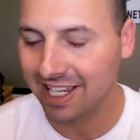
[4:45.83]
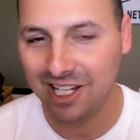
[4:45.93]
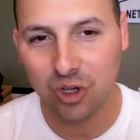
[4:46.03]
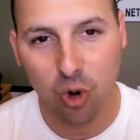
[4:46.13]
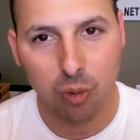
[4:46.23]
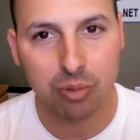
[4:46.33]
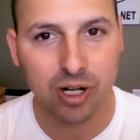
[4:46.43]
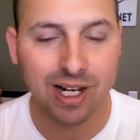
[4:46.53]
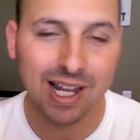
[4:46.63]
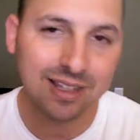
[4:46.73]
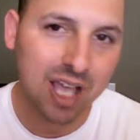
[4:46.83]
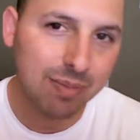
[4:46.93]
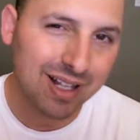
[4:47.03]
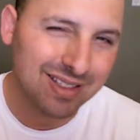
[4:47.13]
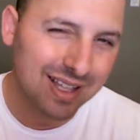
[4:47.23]
Incorporated,
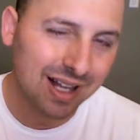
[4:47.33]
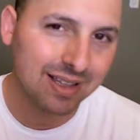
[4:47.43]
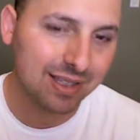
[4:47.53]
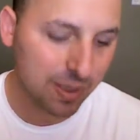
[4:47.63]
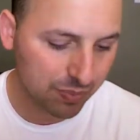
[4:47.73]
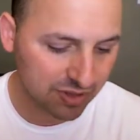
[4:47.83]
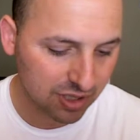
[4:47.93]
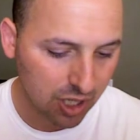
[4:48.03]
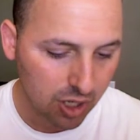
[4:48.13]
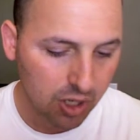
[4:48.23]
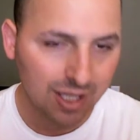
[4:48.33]
anytime that stock dips,